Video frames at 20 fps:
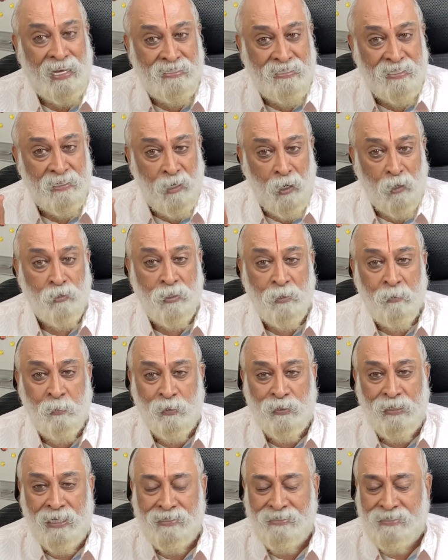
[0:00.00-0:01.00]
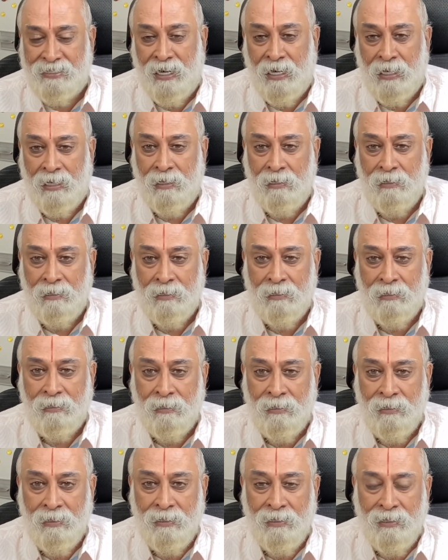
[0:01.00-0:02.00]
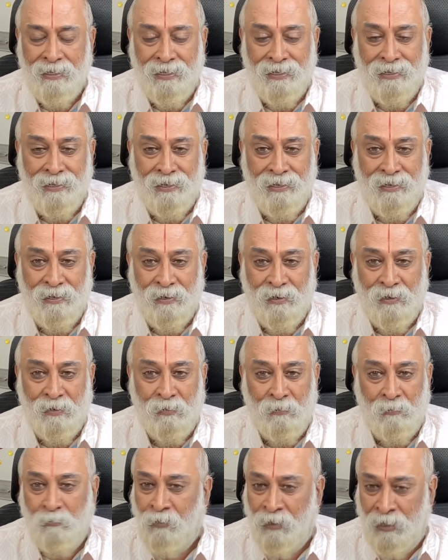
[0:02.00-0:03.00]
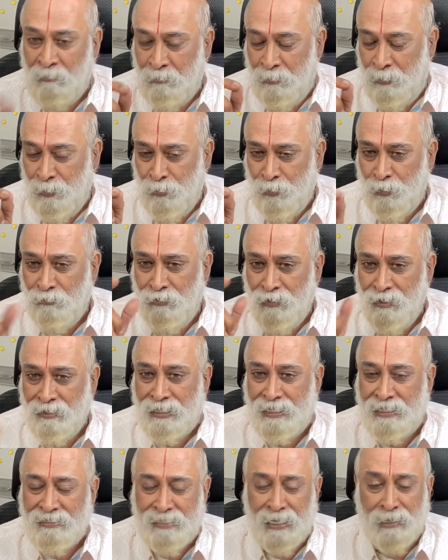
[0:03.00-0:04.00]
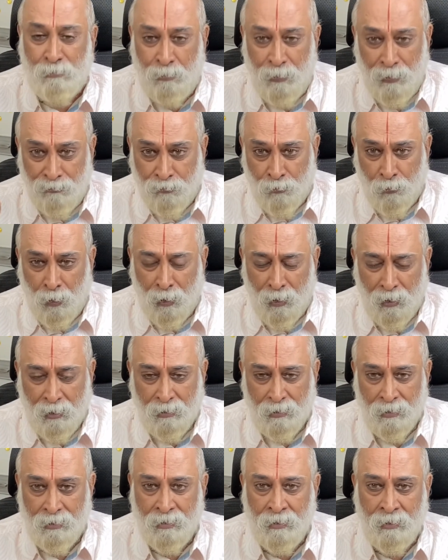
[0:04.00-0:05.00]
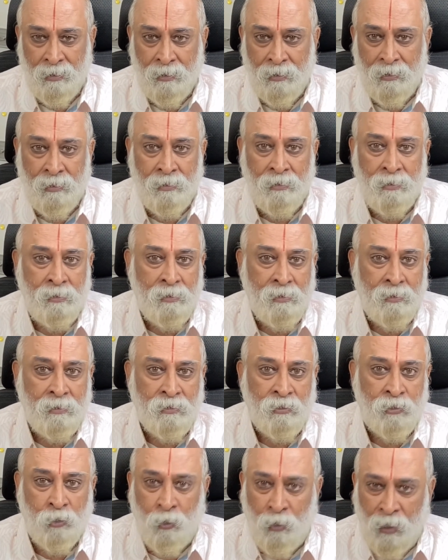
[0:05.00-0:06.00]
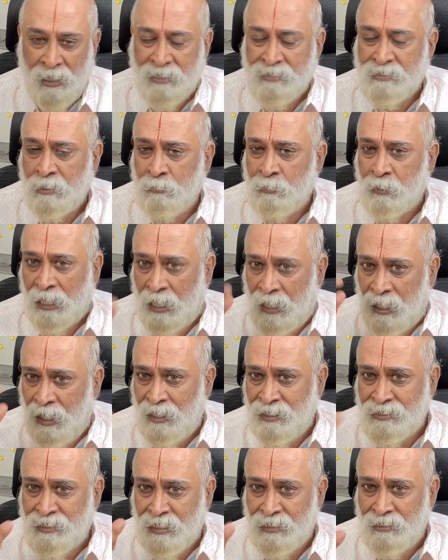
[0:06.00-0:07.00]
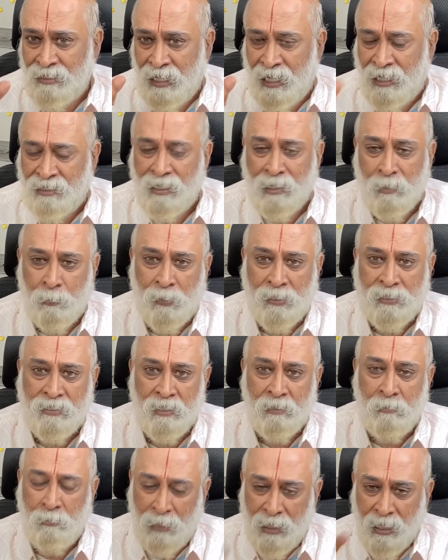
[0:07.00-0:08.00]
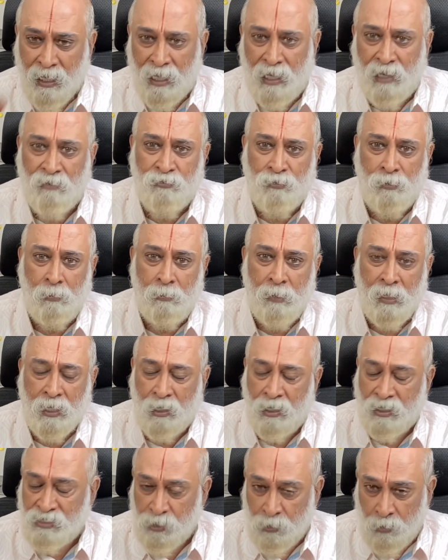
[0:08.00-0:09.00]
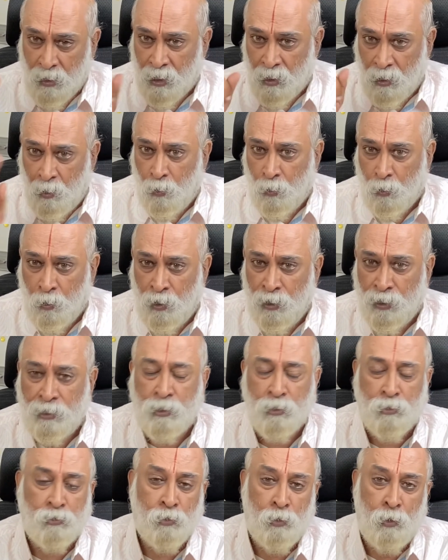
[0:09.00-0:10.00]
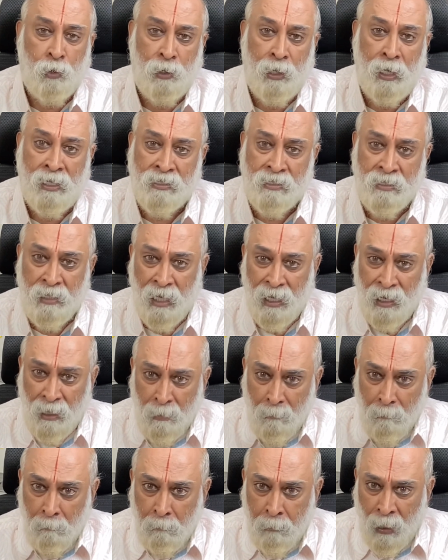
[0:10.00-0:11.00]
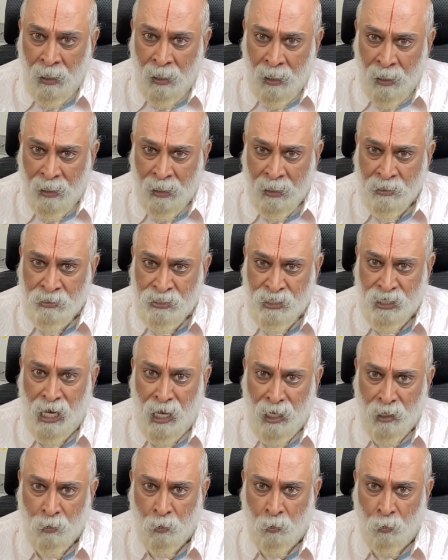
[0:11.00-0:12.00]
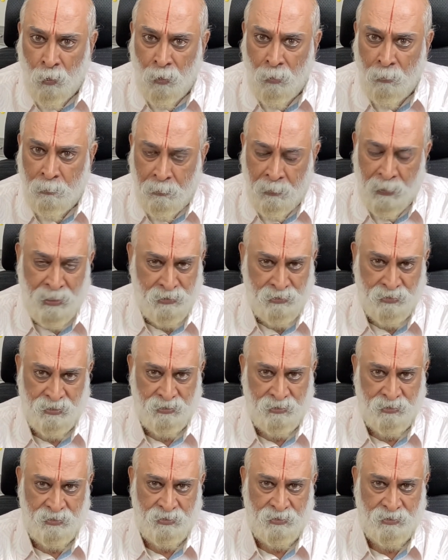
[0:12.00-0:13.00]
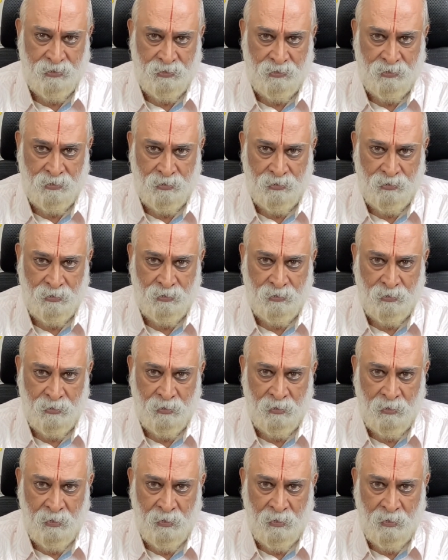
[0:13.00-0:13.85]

As Gautam Buddha said, one beautiful, he said, before throwing some kanach at the other person, be careful, because you are now going to throw a burning charcoal piece.